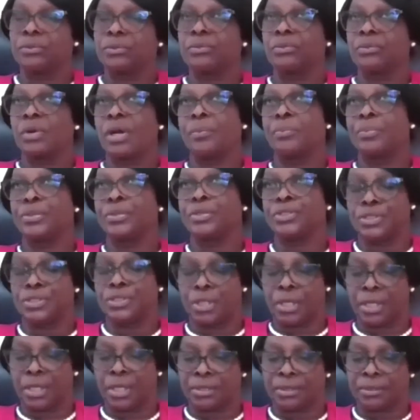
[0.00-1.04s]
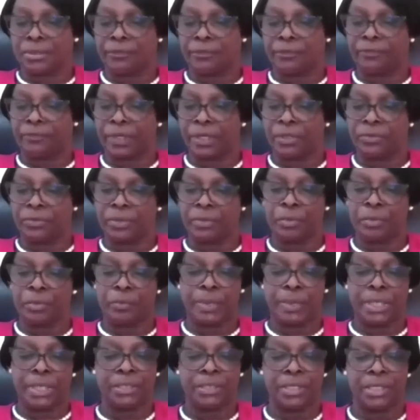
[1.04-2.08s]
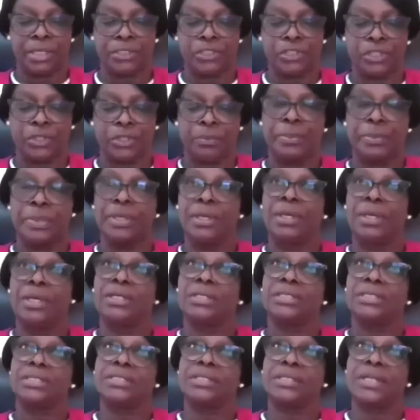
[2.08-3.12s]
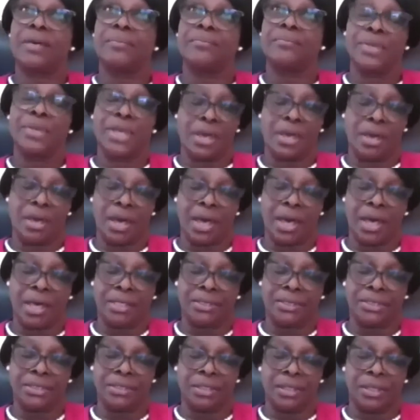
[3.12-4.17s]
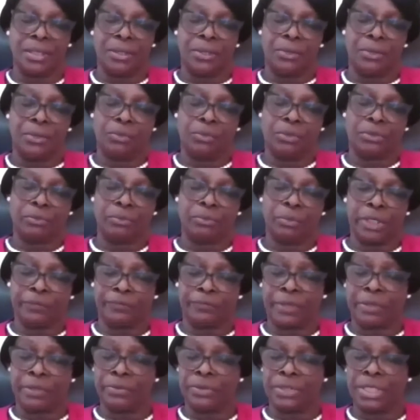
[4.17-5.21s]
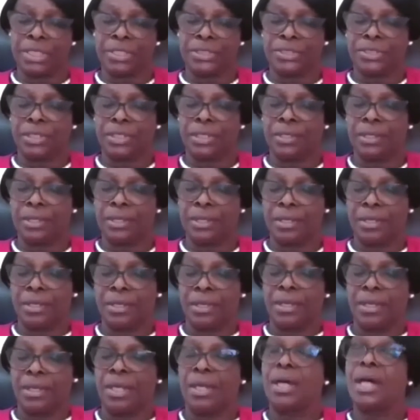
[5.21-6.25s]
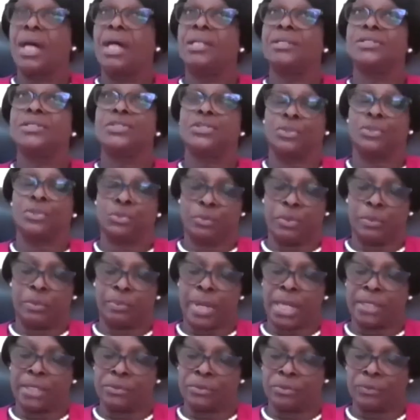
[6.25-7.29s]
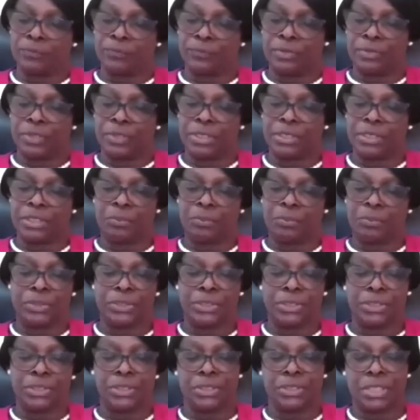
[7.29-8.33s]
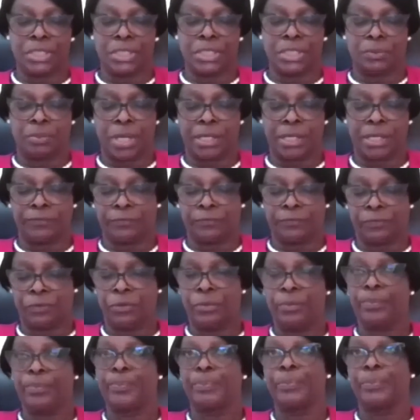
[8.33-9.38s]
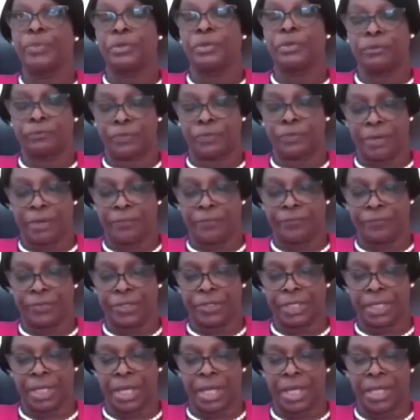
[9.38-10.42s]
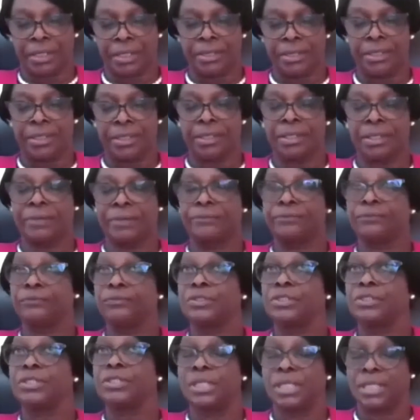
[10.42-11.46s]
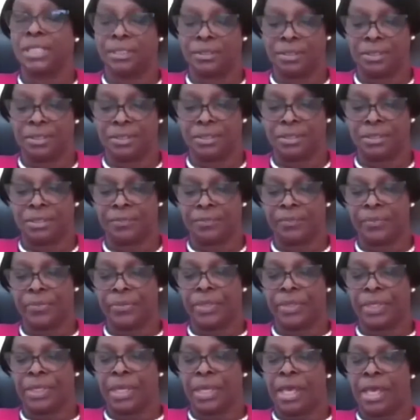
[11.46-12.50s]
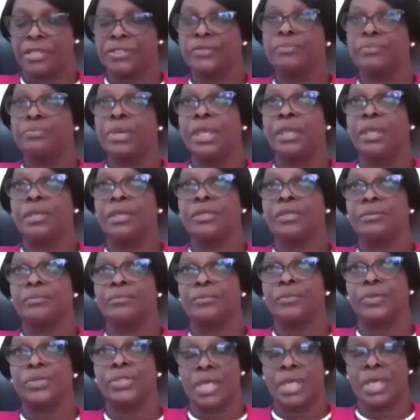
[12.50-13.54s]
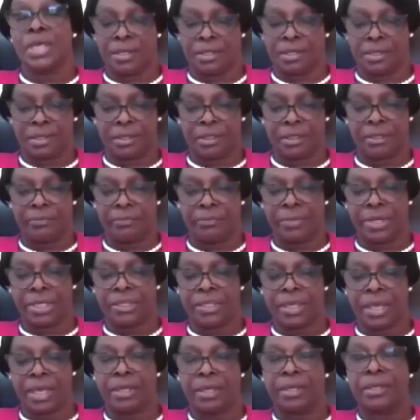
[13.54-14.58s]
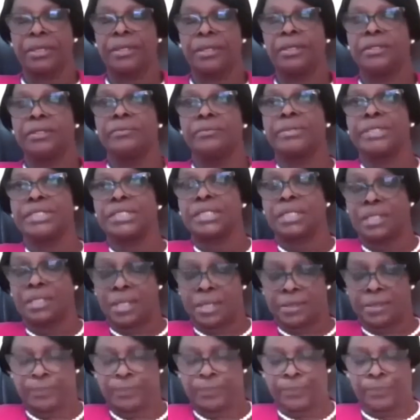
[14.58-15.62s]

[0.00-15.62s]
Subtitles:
to appreciate the valuable partnership Zambia has with Merck Foundation and to be part of this prestigious platform of African First Ladies as Merck More Than a Mother Ambassador.